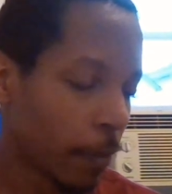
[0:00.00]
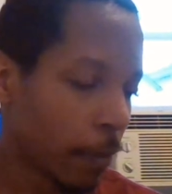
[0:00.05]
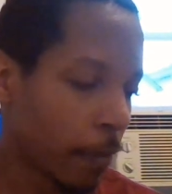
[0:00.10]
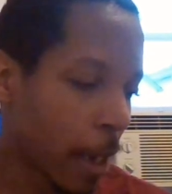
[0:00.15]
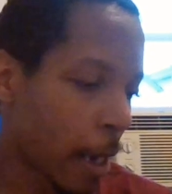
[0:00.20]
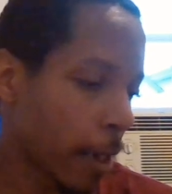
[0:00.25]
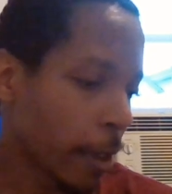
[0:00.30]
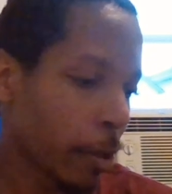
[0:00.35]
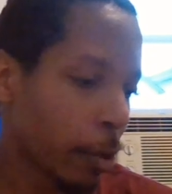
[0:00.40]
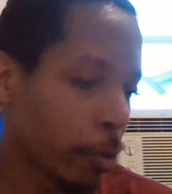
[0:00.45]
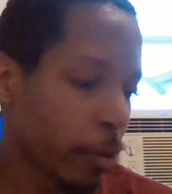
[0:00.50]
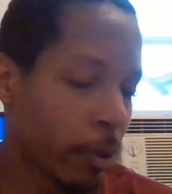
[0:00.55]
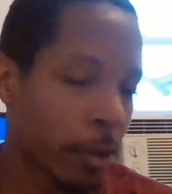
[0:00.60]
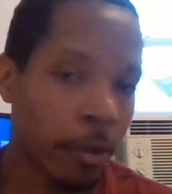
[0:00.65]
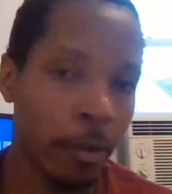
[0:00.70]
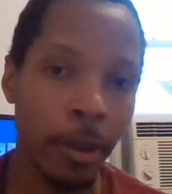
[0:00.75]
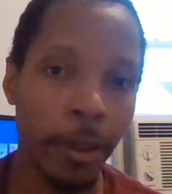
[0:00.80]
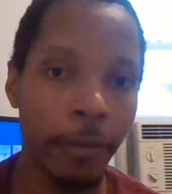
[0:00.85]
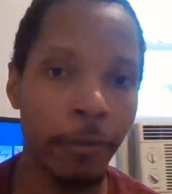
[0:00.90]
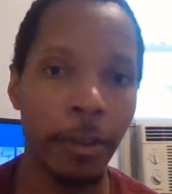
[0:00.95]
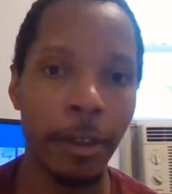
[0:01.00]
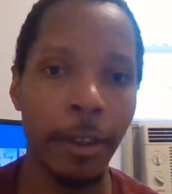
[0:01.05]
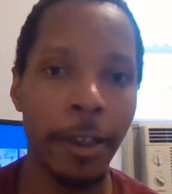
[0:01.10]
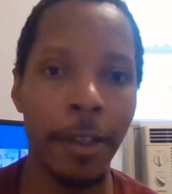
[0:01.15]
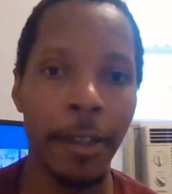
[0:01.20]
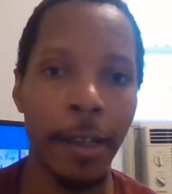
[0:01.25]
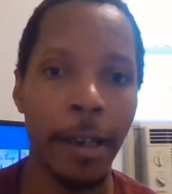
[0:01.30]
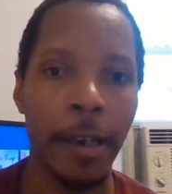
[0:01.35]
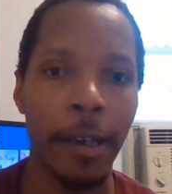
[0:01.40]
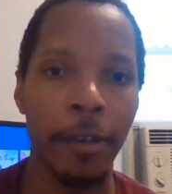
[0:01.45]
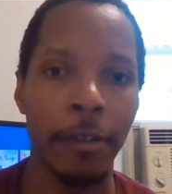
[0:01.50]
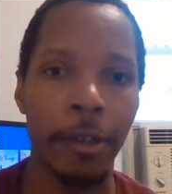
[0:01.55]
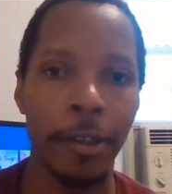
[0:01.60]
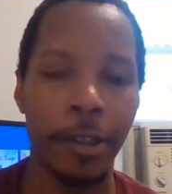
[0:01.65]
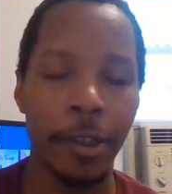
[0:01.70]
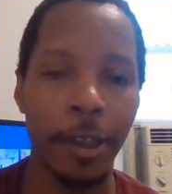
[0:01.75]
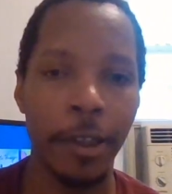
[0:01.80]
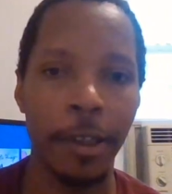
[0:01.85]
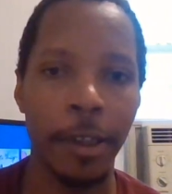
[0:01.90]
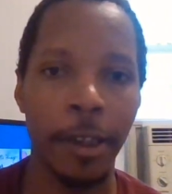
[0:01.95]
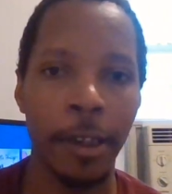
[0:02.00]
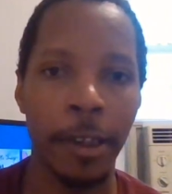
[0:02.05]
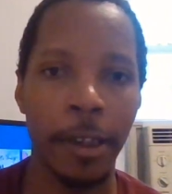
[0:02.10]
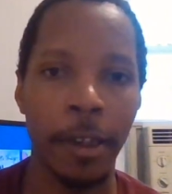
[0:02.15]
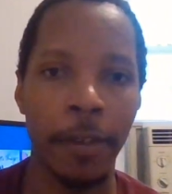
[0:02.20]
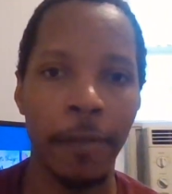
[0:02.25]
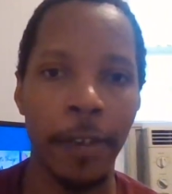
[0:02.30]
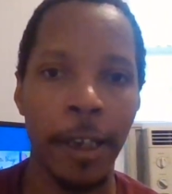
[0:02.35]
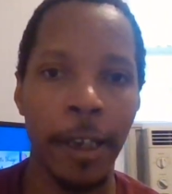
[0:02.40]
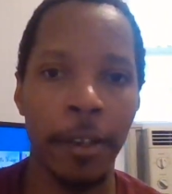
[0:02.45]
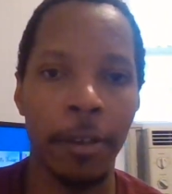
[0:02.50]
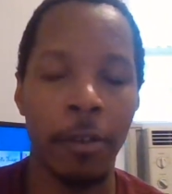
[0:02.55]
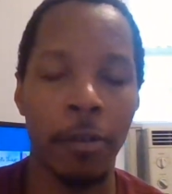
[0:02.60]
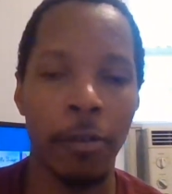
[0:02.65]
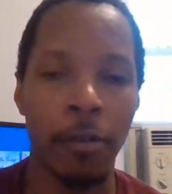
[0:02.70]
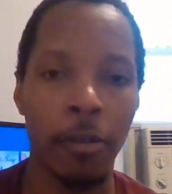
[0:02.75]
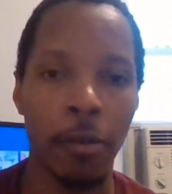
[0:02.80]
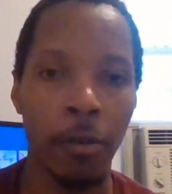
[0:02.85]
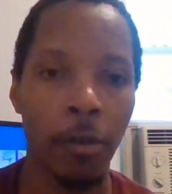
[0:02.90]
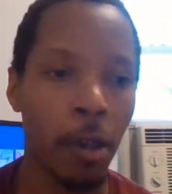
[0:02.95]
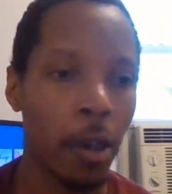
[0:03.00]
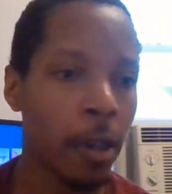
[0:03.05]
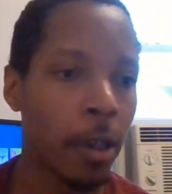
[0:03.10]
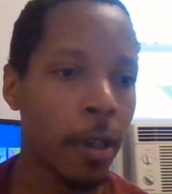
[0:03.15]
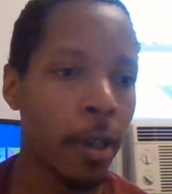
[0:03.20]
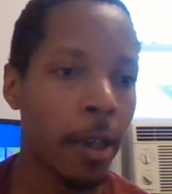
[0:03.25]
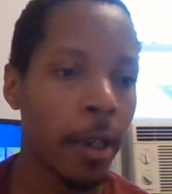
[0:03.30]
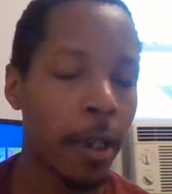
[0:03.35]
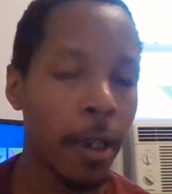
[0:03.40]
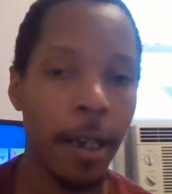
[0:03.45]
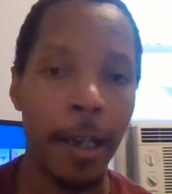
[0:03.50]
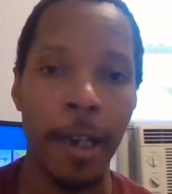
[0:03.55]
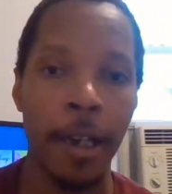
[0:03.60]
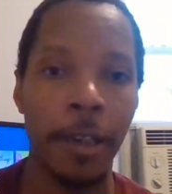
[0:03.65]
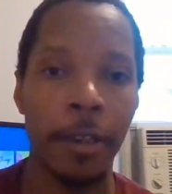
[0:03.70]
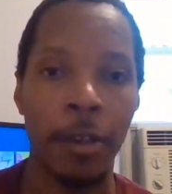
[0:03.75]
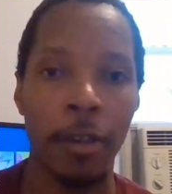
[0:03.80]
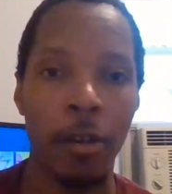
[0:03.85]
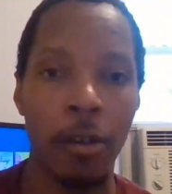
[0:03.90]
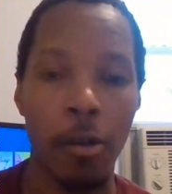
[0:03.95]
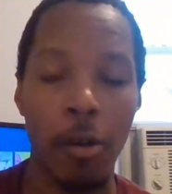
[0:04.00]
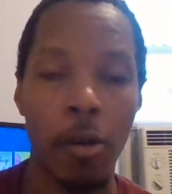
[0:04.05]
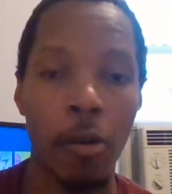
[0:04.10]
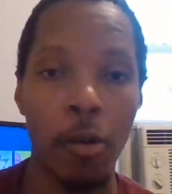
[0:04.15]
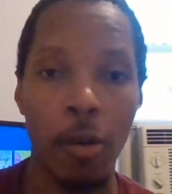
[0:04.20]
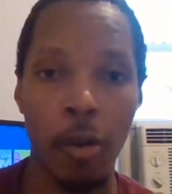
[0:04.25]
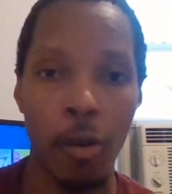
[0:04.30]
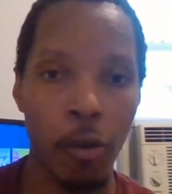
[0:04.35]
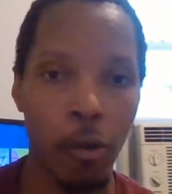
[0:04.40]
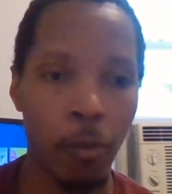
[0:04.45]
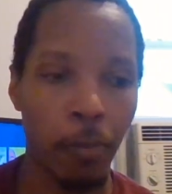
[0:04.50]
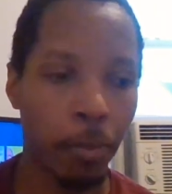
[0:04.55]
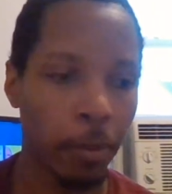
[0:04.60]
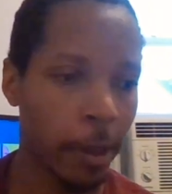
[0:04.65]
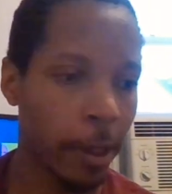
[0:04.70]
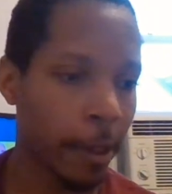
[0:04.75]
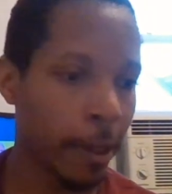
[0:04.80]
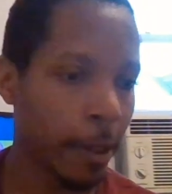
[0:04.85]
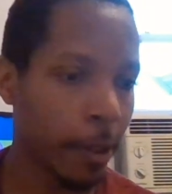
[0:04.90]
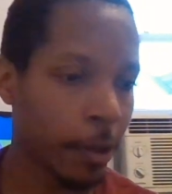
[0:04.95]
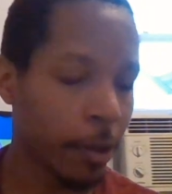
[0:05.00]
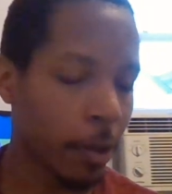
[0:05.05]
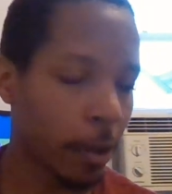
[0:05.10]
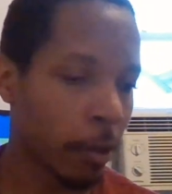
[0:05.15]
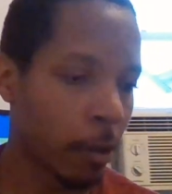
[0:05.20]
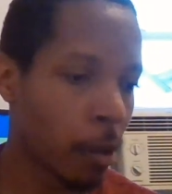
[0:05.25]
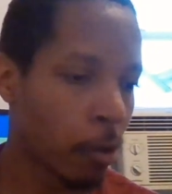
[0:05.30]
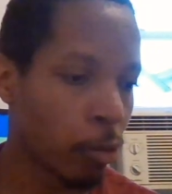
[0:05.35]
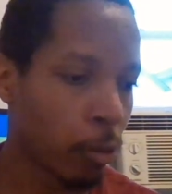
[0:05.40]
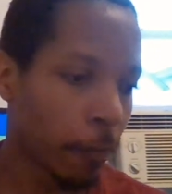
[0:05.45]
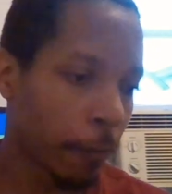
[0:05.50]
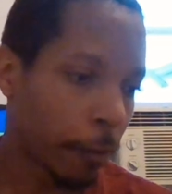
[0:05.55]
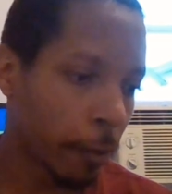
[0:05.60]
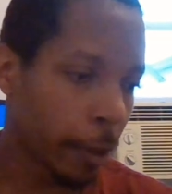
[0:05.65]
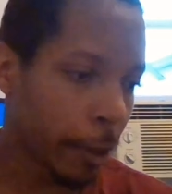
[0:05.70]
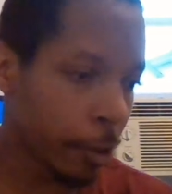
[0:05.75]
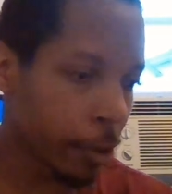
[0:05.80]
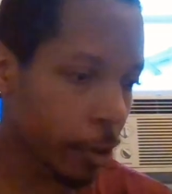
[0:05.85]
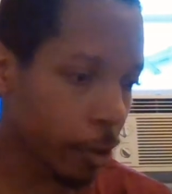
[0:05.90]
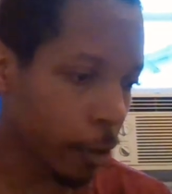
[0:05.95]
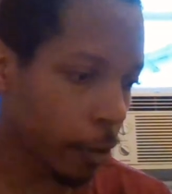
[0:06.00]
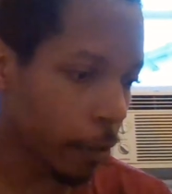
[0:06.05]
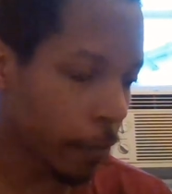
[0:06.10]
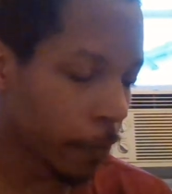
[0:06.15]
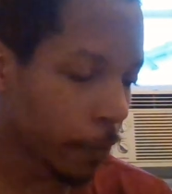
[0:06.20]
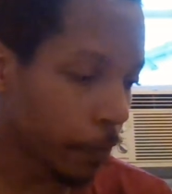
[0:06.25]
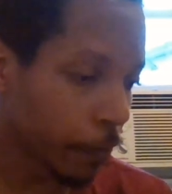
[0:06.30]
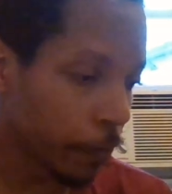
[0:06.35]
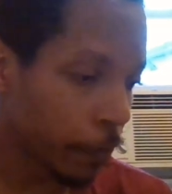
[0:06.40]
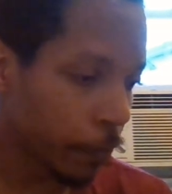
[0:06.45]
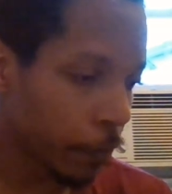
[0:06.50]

Maxie was only really there just to then give Anna her old place along with Felicia.